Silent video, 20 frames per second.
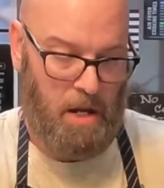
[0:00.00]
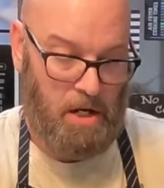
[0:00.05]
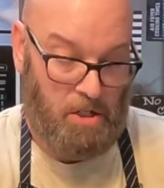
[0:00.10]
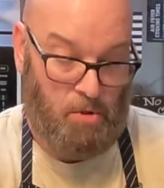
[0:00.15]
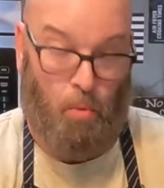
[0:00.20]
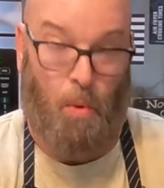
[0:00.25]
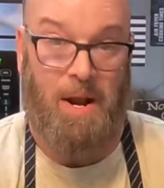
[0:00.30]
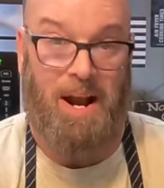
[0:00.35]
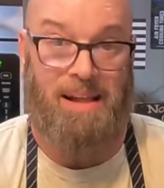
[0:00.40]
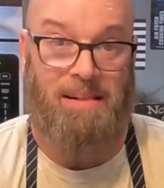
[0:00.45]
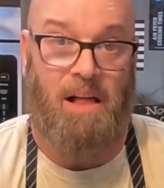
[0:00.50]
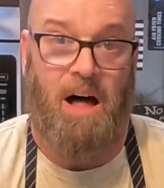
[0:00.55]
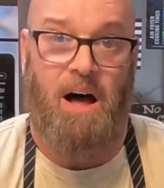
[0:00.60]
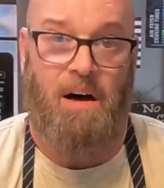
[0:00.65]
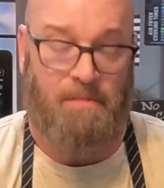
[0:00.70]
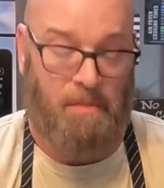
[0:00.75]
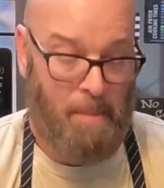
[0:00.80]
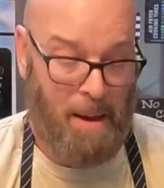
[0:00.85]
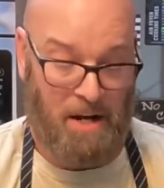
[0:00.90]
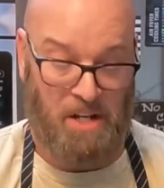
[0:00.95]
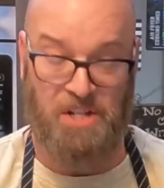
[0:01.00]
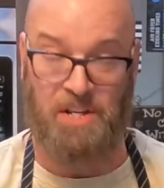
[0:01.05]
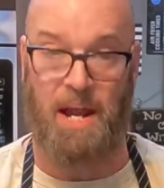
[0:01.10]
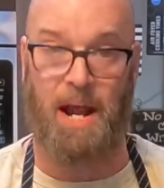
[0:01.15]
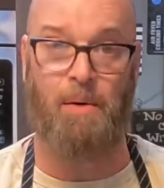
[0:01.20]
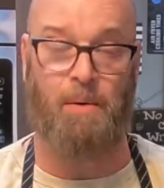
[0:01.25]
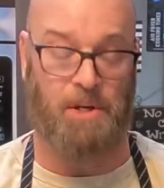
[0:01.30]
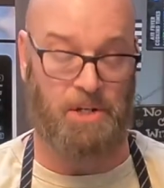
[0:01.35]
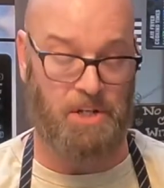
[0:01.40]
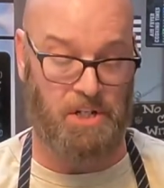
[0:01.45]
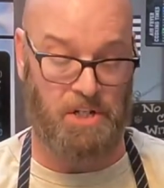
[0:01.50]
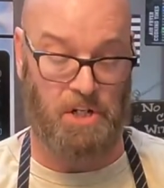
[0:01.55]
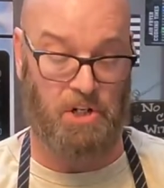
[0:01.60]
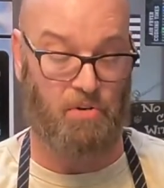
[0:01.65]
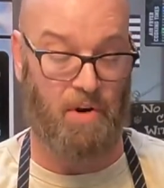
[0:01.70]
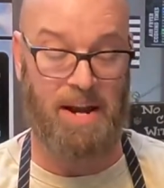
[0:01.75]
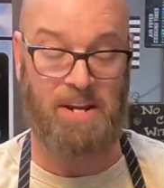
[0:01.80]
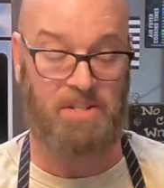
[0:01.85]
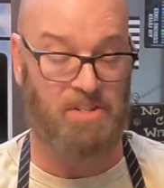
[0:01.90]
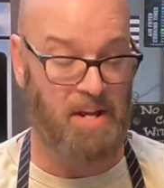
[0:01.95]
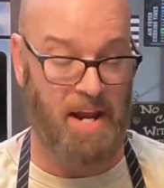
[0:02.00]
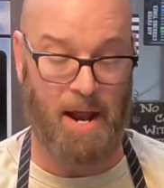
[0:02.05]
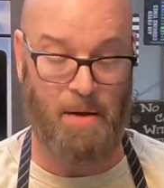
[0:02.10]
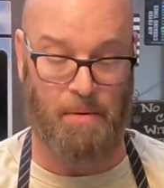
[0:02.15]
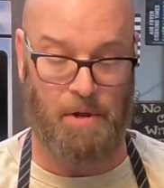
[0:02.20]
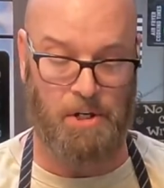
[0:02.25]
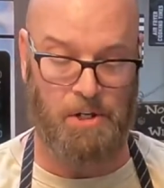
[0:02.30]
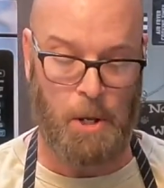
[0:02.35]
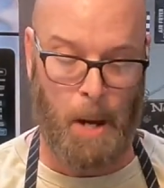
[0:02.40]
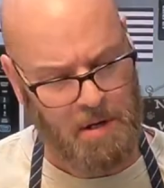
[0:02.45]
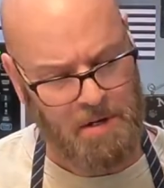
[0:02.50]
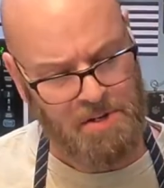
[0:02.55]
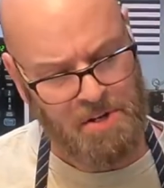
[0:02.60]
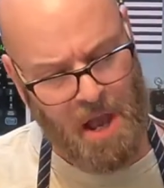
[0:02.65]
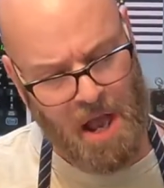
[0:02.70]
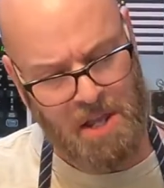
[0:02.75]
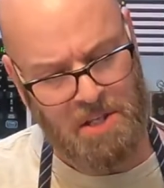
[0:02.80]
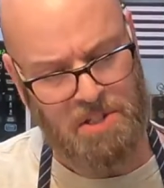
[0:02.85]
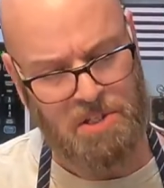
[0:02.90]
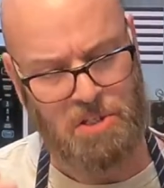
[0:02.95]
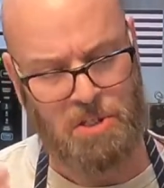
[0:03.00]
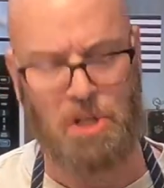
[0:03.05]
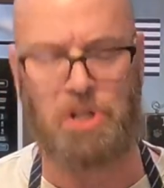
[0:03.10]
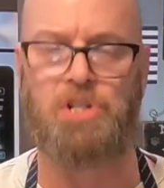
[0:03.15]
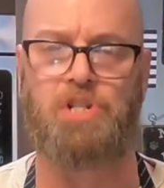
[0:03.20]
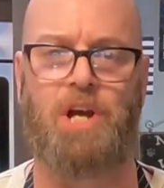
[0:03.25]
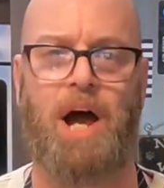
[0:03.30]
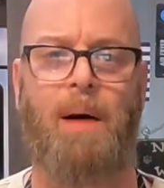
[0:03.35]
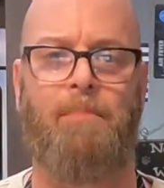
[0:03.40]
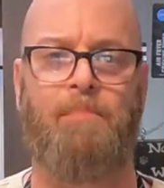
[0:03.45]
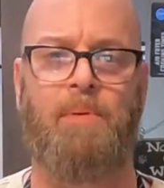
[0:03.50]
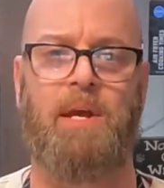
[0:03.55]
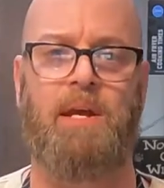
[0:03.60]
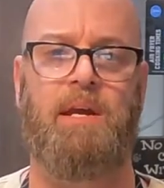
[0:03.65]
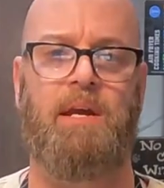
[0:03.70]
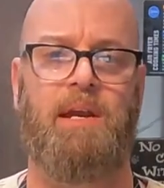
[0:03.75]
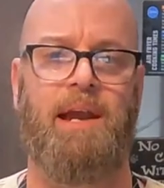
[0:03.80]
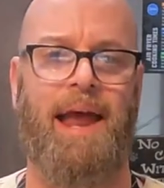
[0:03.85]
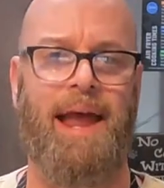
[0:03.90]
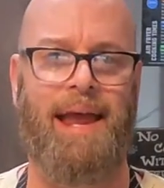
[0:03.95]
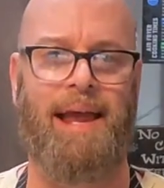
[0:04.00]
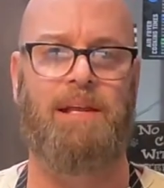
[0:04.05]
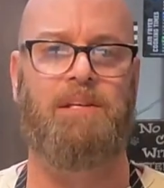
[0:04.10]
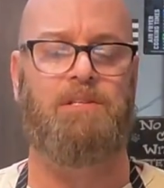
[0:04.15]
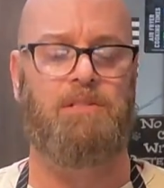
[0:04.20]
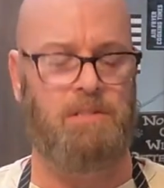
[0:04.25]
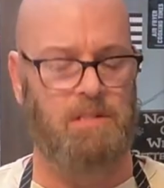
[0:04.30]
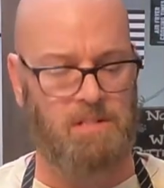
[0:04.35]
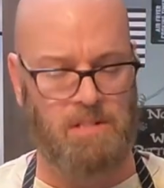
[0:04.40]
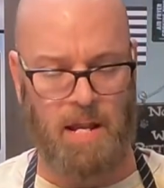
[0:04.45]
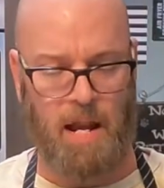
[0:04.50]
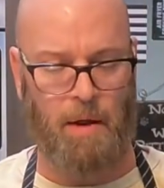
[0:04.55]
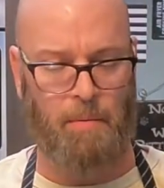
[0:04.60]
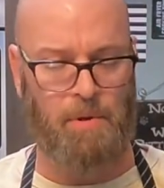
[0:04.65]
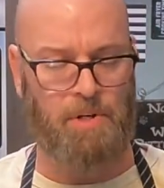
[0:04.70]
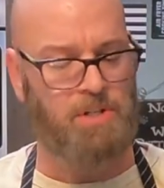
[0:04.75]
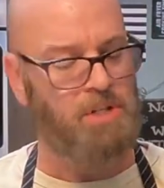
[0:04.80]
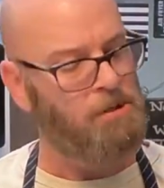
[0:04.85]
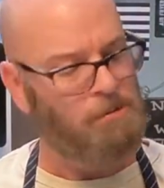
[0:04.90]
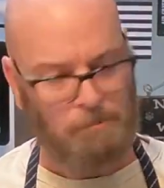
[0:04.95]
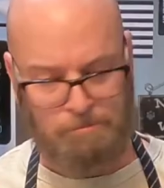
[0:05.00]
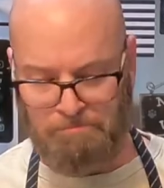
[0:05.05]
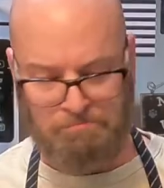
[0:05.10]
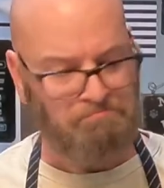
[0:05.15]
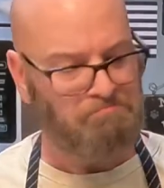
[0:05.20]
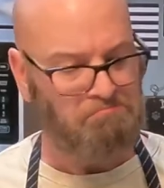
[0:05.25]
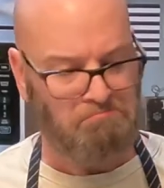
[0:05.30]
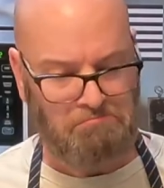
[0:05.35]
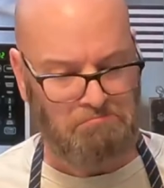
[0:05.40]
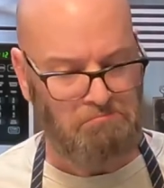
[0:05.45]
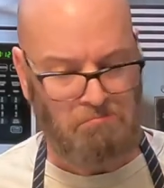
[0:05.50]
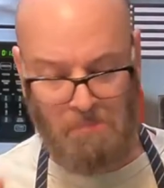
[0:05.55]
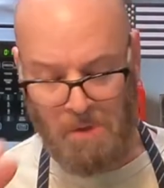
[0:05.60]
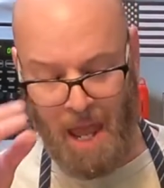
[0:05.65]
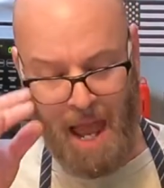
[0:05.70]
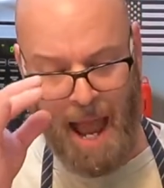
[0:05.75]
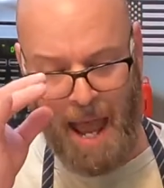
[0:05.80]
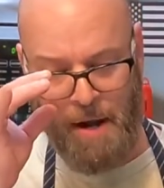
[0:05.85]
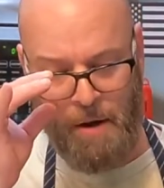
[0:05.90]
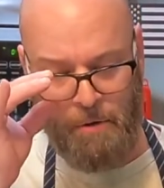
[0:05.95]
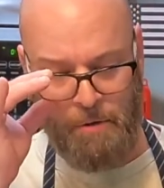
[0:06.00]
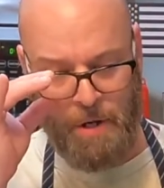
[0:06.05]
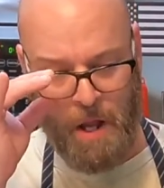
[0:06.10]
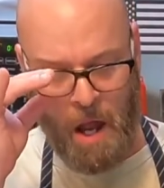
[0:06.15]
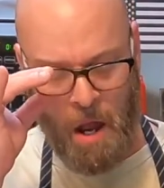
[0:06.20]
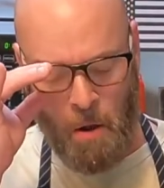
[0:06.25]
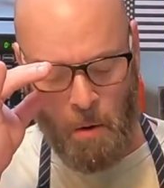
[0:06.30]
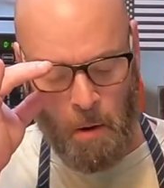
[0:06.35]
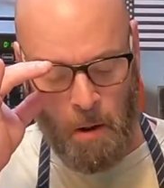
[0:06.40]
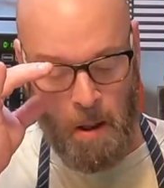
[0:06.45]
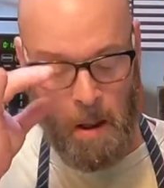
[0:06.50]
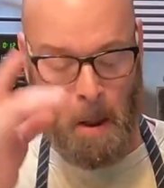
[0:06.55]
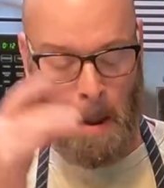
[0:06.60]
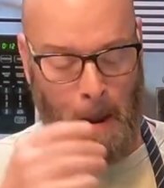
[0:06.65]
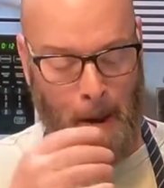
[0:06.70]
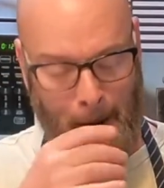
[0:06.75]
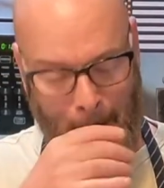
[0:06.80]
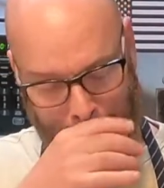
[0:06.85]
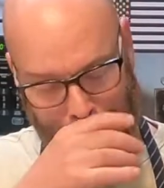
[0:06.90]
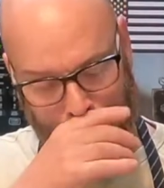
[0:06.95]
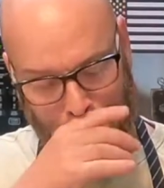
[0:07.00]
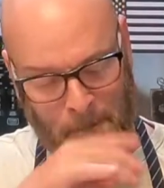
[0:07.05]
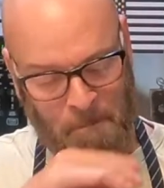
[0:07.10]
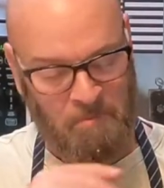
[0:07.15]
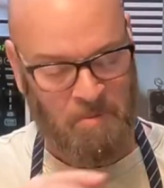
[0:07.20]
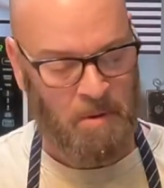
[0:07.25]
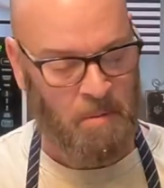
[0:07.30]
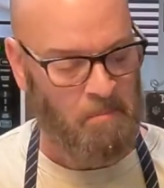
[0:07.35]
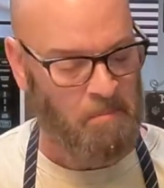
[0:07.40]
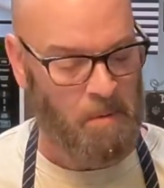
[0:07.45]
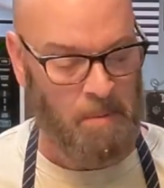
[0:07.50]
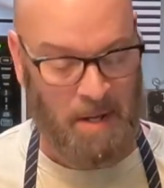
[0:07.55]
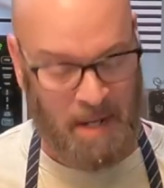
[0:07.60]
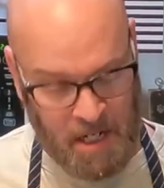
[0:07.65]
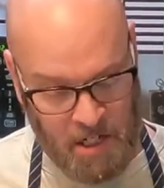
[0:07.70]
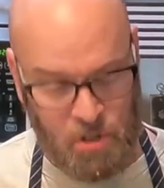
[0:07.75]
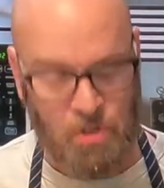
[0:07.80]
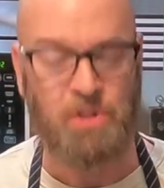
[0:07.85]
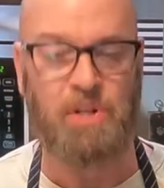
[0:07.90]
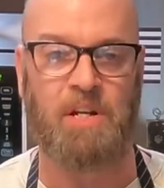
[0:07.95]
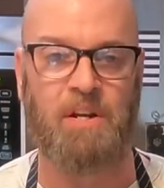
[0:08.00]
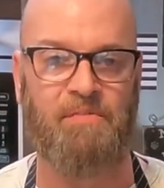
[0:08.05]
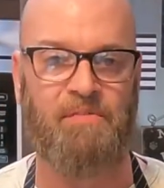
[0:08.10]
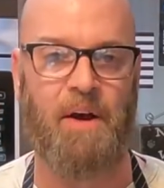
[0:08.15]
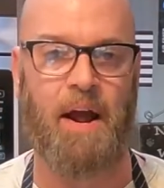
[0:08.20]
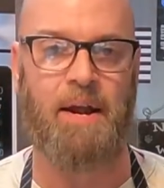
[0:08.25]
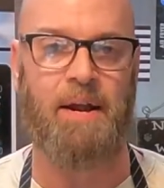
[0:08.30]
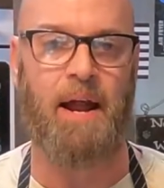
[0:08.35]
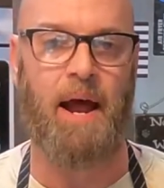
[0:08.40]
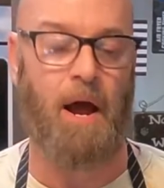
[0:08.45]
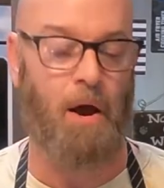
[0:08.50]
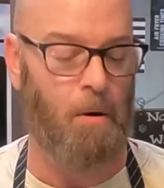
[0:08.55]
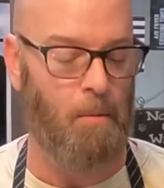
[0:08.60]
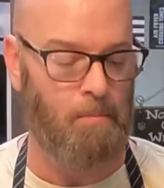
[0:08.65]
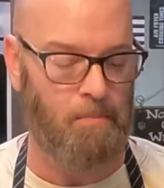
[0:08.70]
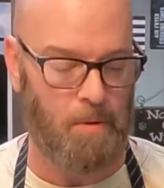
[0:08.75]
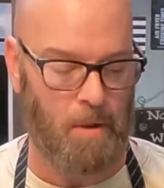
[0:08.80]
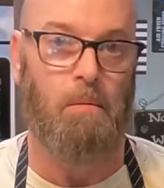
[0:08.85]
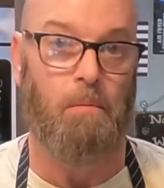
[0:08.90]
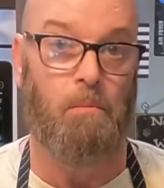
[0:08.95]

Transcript: It's what I love about a sandwich. It's a great sandwich. Does the chopping enhance the sandwich? I don't know. It'd be interesting to find out